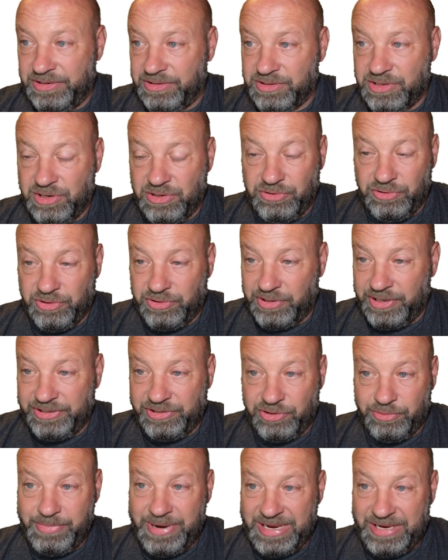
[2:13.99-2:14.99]
is going to look
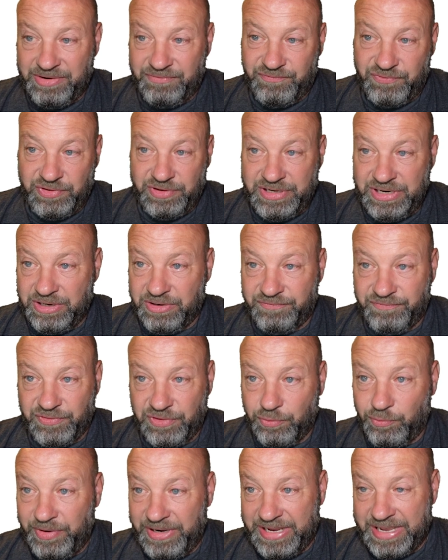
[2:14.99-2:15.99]
like they're making for dinner for
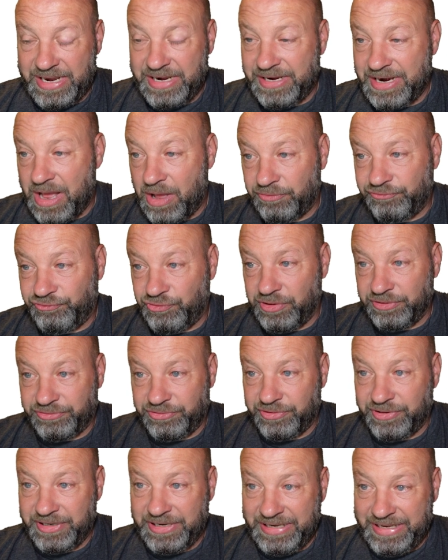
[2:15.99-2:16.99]
the weekend and how drunk
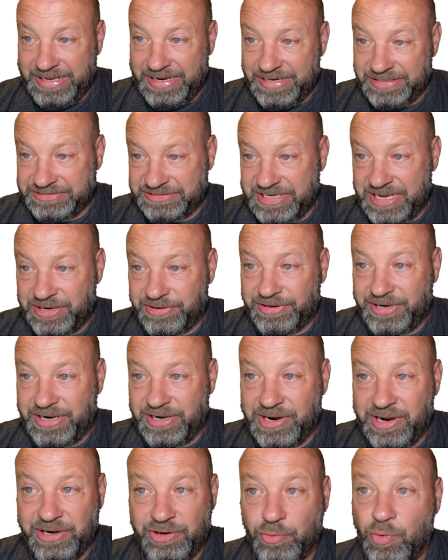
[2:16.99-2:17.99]
they're going to get on Saturday
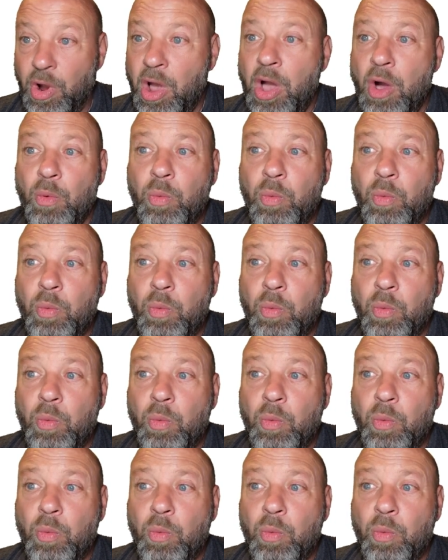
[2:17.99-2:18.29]
night or